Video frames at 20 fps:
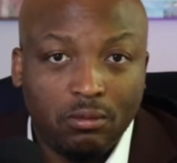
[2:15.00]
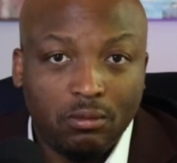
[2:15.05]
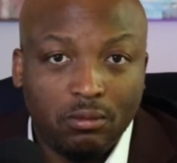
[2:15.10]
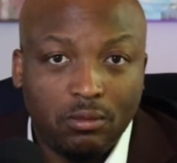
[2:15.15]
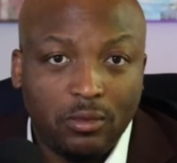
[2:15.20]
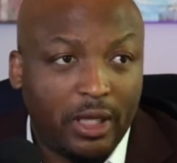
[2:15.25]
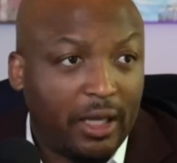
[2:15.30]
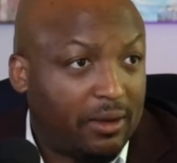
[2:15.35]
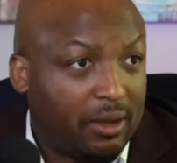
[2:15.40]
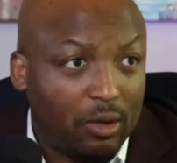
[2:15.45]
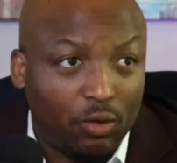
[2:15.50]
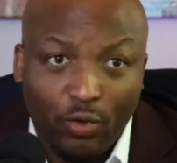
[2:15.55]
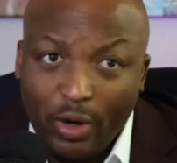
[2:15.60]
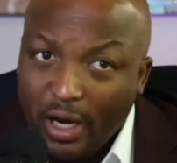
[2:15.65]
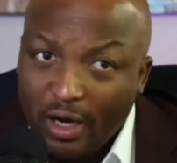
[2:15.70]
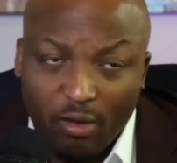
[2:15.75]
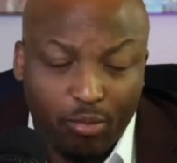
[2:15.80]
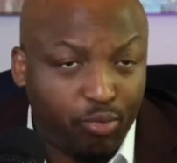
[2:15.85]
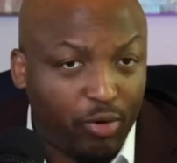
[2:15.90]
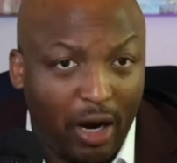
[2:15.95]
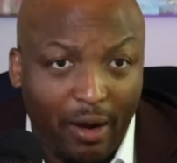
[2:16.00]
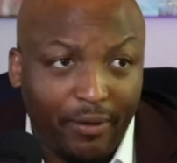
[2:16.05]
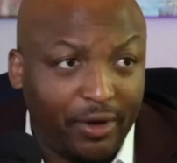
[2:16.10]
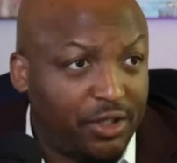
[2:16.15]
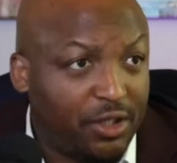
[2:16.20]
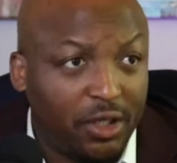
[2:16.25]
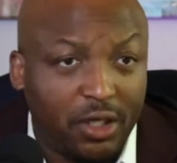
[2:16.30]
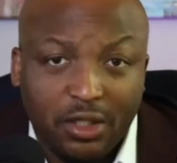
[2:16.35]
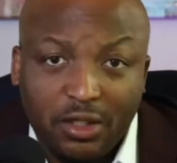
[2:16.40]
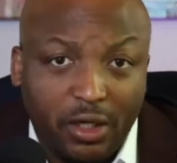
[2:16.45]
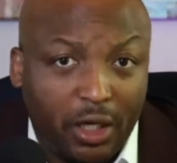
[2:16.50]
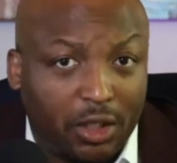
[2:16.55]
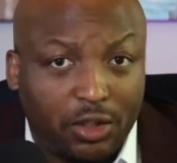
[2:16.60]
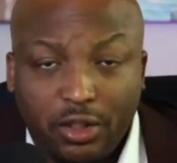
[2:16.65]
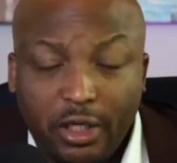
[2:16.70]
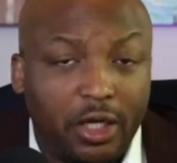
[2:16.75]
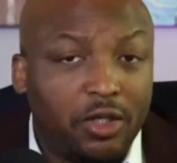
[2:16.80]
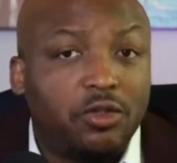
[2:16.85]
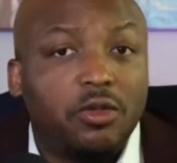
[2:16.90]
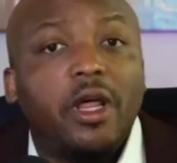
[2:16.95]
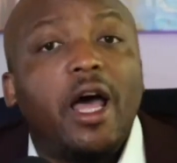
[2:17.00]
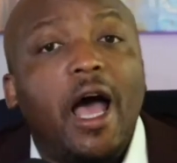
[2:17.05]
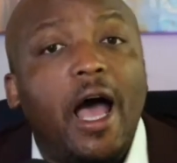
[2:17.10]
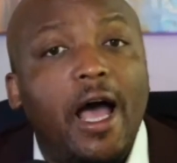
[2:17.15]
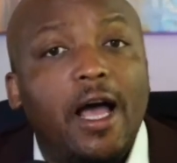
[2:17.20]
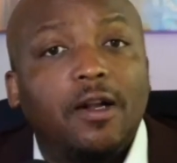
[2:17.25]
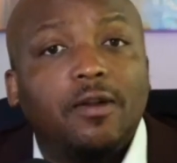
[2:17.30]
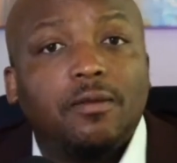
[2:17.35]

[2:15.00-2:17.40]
That the right of privacy doesn't extend to that.